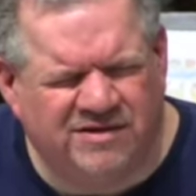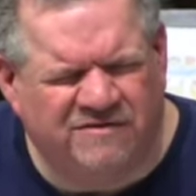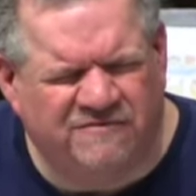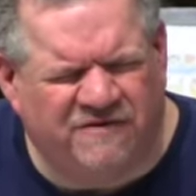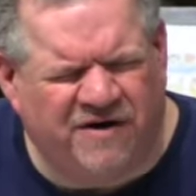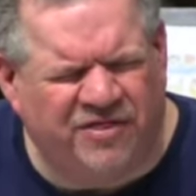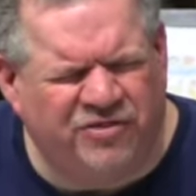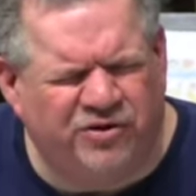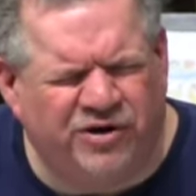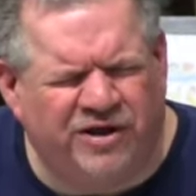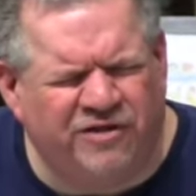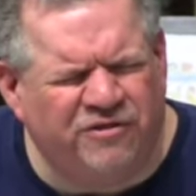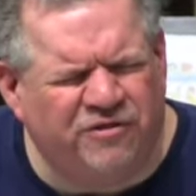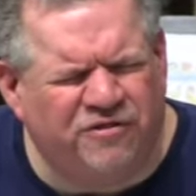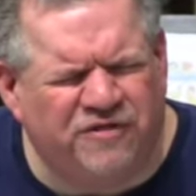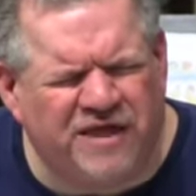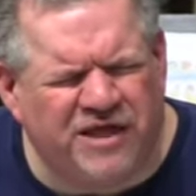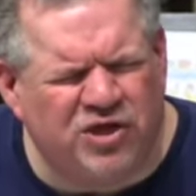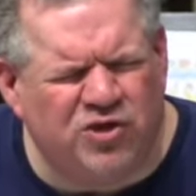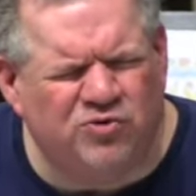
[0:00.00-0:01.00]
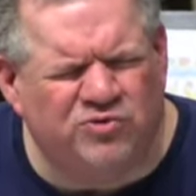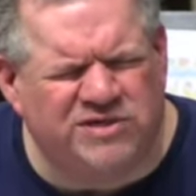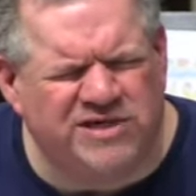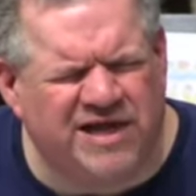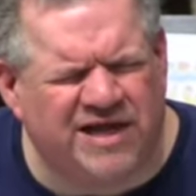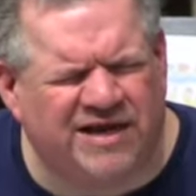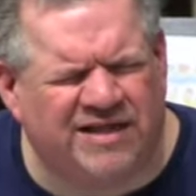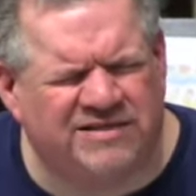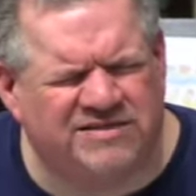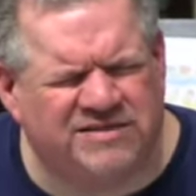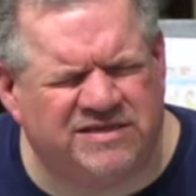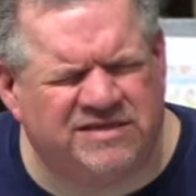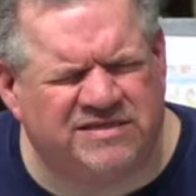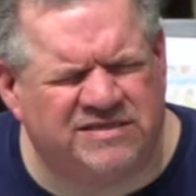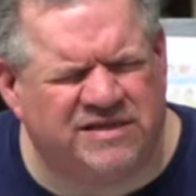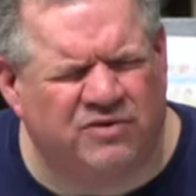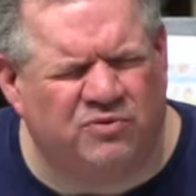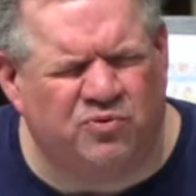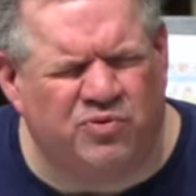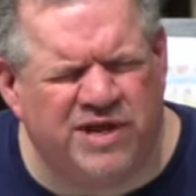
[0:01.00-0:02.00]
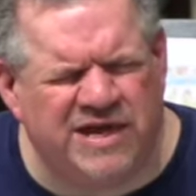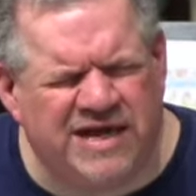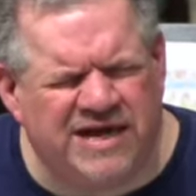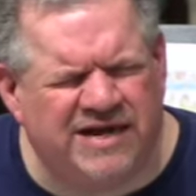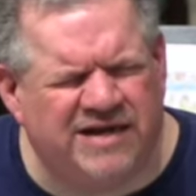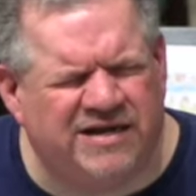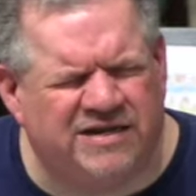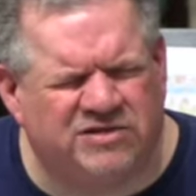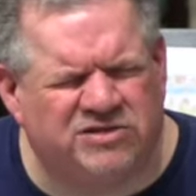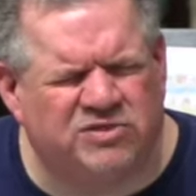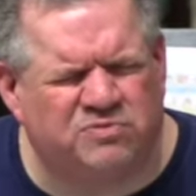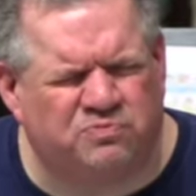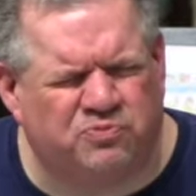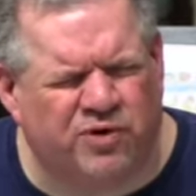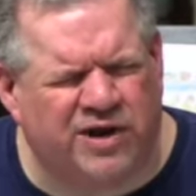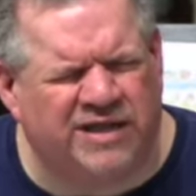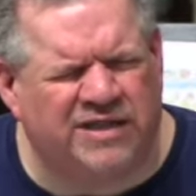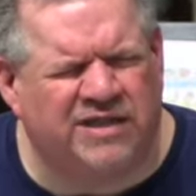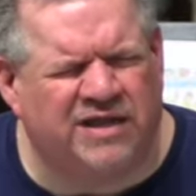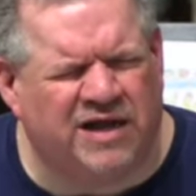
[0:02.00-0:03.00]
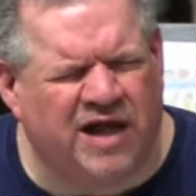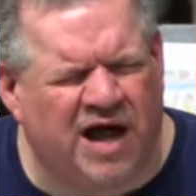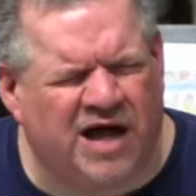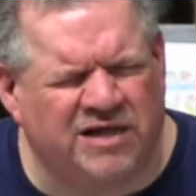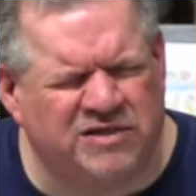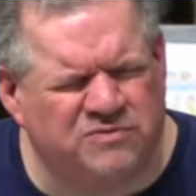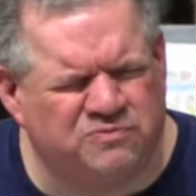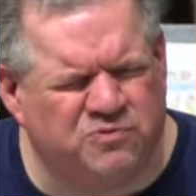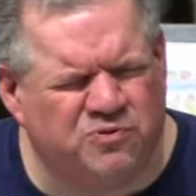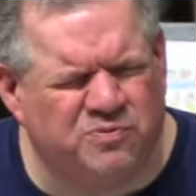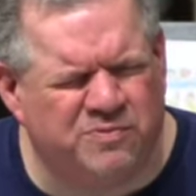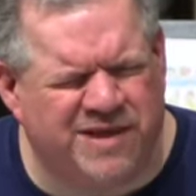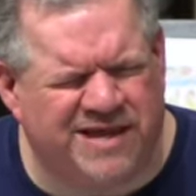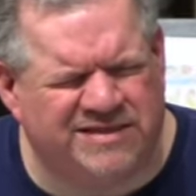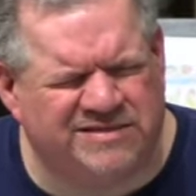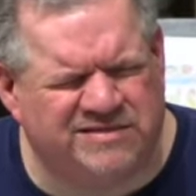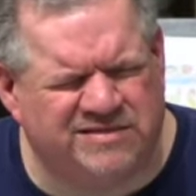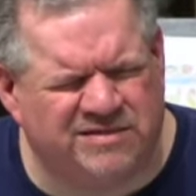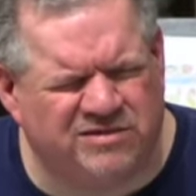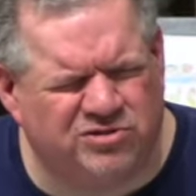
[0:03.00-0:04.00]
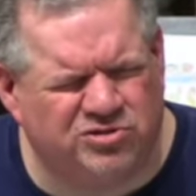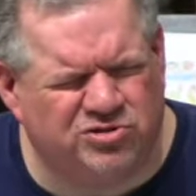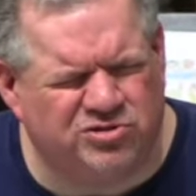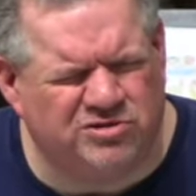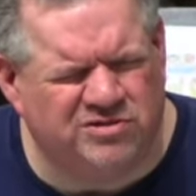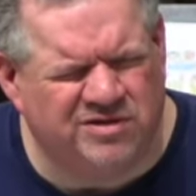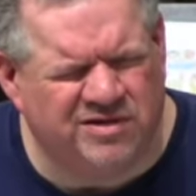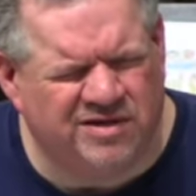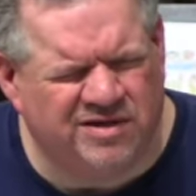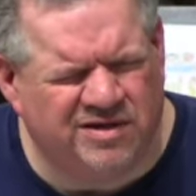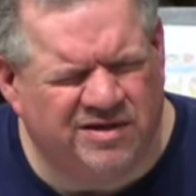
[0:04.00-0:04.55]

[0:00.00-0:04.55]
Father, another thing you tell us is that we need to spread the gospel message.